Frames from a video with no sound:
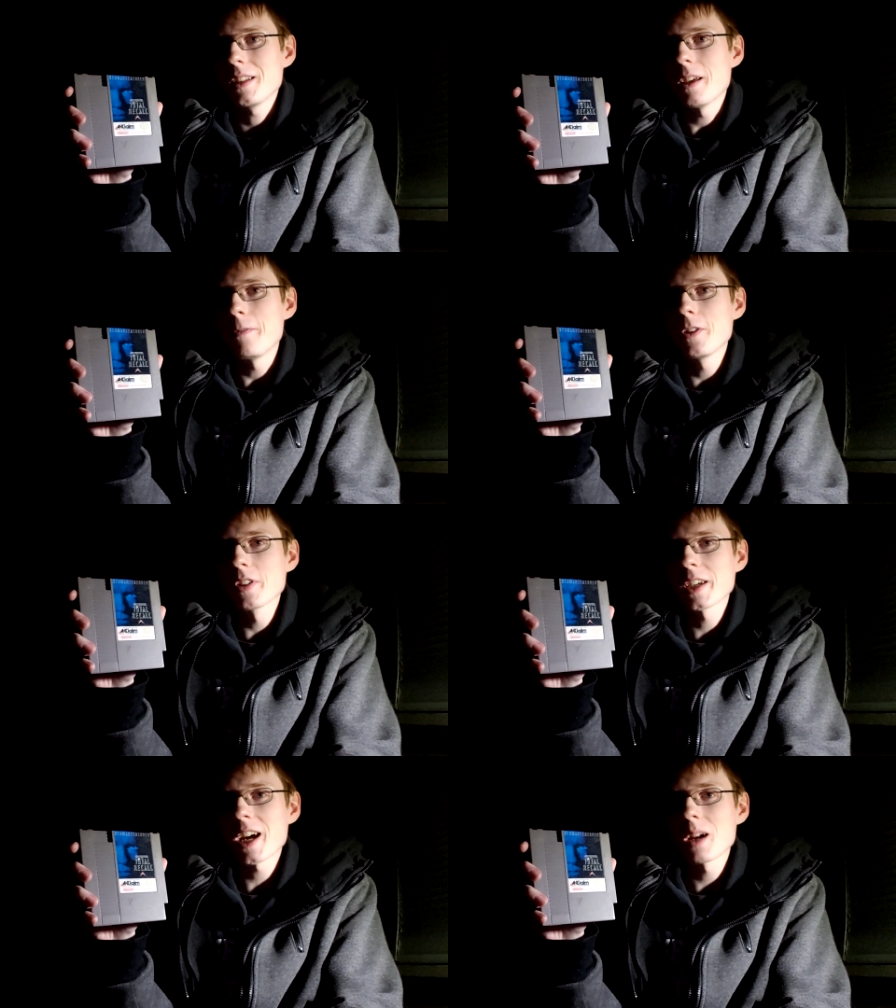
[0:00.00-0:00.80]
If you know
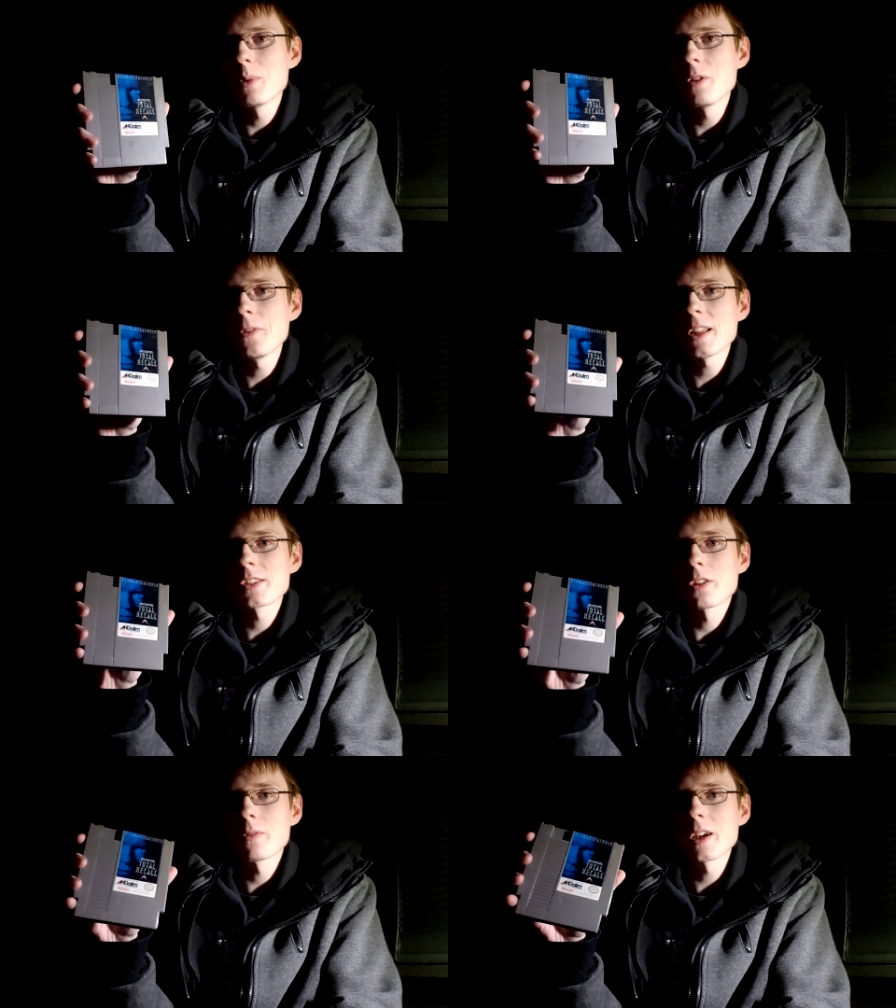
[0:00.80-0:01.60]
the kind of movie that
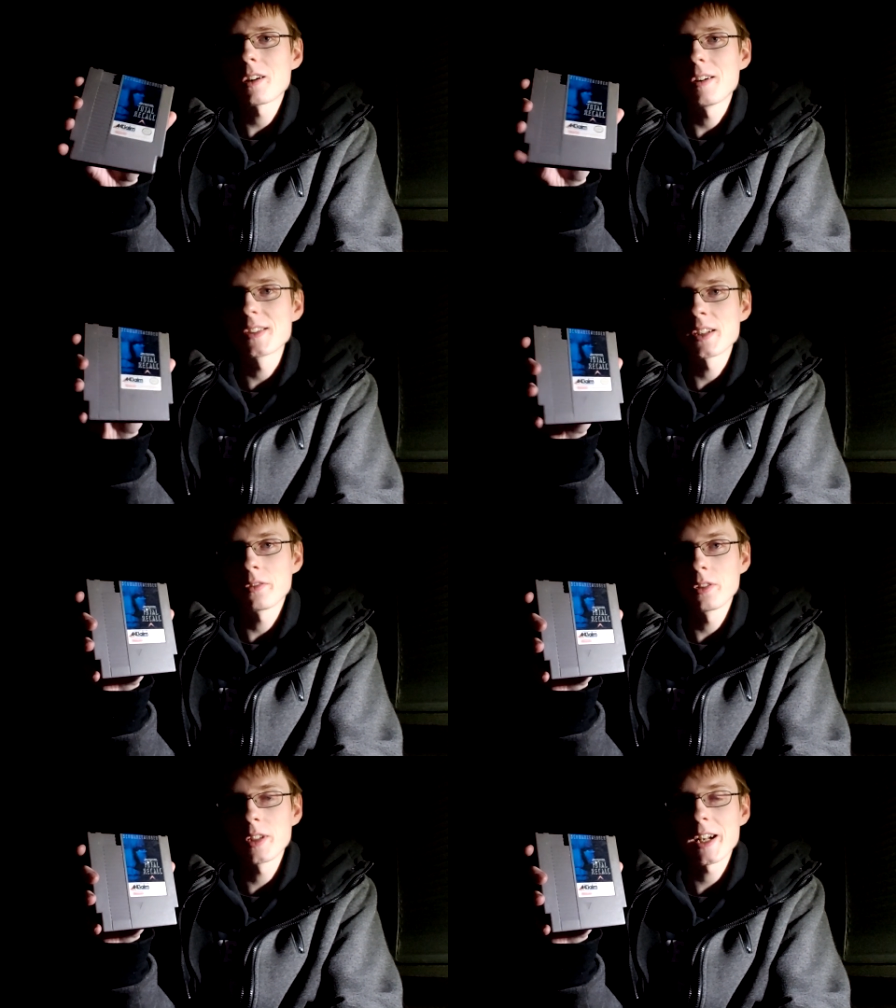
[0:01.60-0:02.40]
Total Recall is, you'll
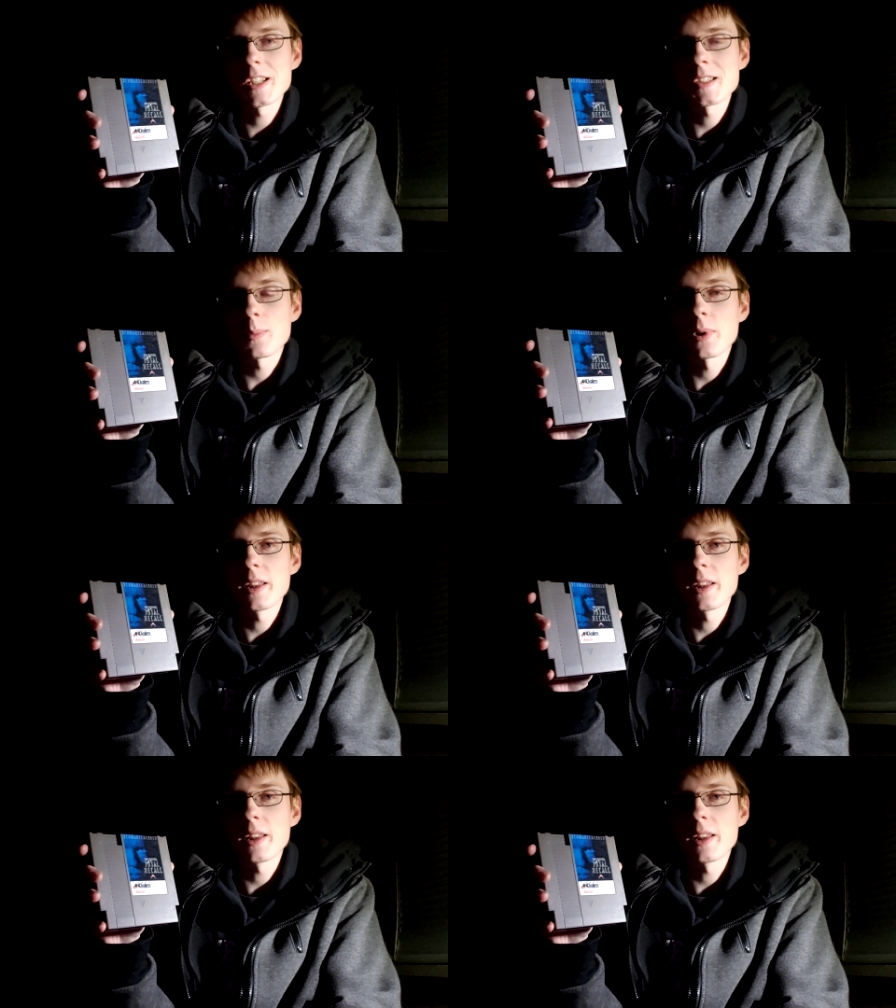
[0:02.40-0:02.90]
know that it is a,